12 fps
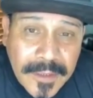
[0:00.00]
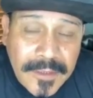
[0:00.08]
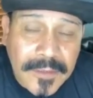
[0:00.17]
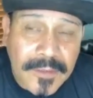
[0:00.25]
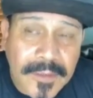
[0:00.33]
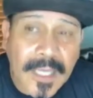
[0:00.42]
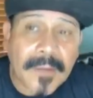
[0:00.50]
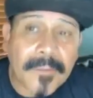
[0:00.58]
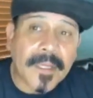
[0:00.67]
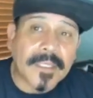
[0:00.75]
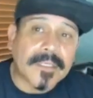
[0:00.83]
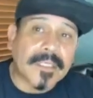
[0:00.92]
So mm. yeah,
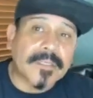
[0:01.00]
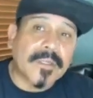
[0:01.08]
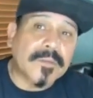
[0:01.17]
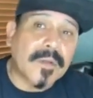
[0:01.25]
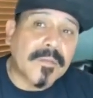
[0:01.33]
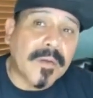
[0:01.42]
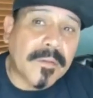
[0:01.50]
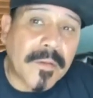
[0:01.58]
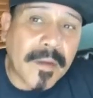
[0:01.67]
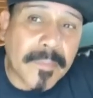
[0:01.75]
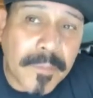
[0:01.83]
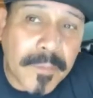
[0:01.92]
it's, it's very, very,
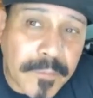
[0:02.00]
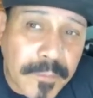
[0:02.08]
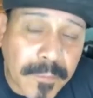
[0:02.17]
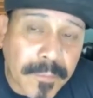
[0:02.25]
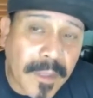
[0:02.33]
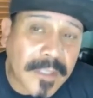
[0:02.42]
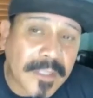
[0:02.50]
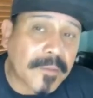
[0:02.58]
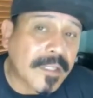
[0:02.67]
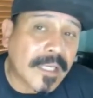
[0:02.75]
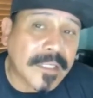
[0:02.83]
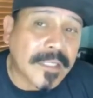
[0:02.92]
very beautiful part.
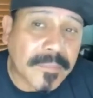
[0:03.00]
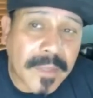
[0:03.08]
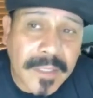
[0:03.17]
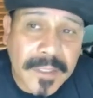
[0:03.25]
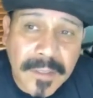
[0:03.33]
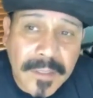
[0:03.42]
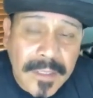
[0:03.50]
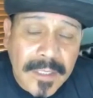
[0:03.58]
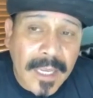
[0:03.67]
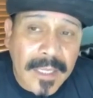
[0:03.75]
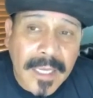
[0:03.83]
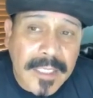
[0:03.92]
Everything I think about it,
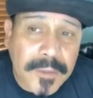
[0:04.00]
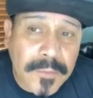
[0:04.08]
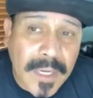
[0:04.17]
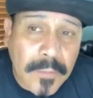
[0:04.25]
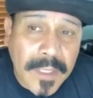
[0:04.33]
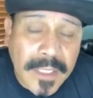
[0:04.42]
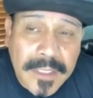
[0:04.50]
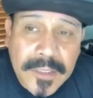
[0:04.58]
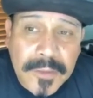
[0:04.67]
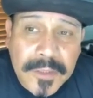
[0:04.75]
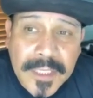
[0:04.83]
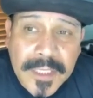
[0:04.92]
and that's when I want to get
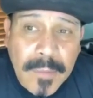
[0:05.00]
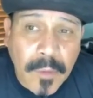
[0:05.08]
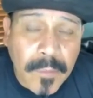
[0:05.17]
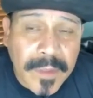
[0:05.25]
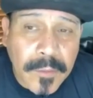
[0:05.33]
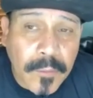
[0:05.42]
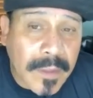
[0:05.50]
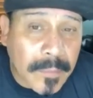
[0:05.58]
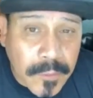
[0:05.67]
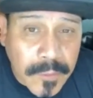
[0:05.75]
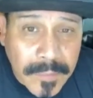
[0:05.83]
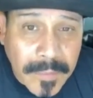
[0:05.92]
to a sad moment when
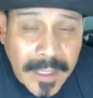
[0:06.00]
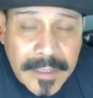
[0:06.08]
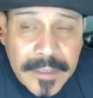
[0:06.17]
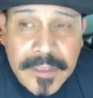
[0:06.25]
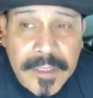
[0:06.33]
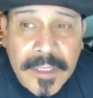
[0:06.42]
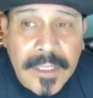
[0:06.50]
I'm doing Mayans.